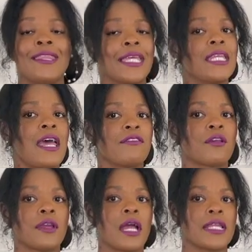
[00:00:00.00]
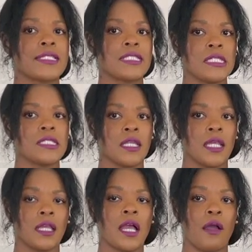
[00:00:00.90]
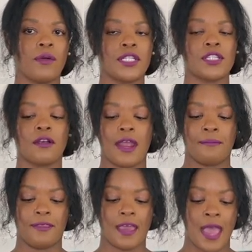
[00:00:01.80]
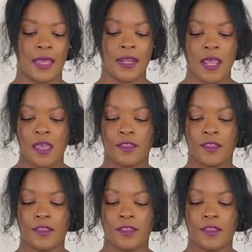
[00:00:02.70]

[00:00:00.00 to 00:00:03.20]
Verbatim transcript: They did have the green goddess seasoning. I wanted to grab that.